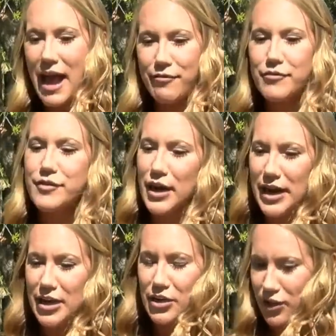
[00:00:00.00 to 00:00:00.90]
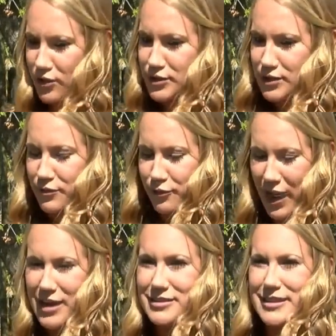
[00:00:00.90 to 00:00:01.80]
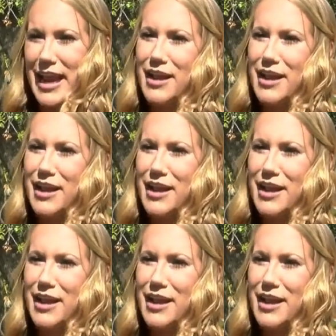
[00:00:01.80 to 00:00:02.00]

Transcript: have very close friends